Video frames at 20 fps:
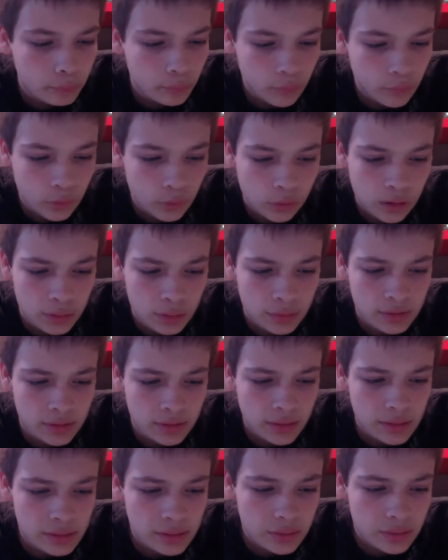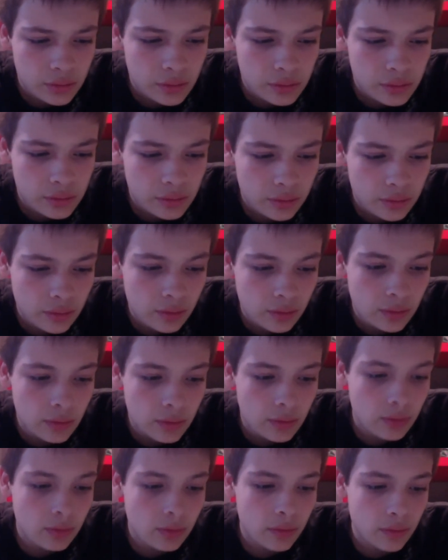When it comes to sensors,
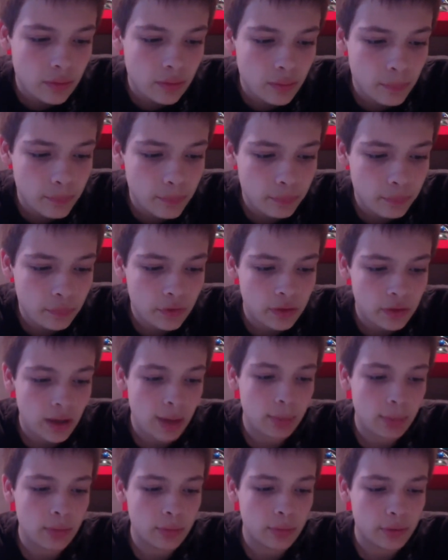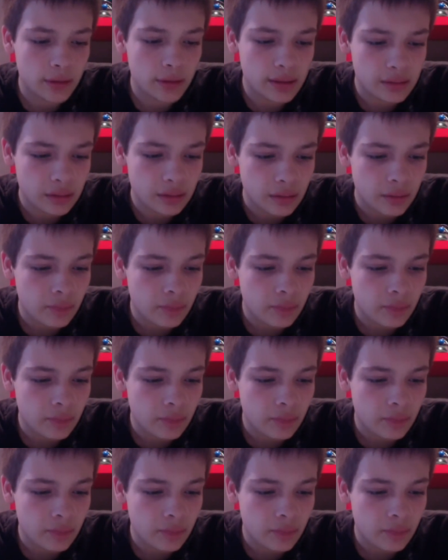the iPad Mini has a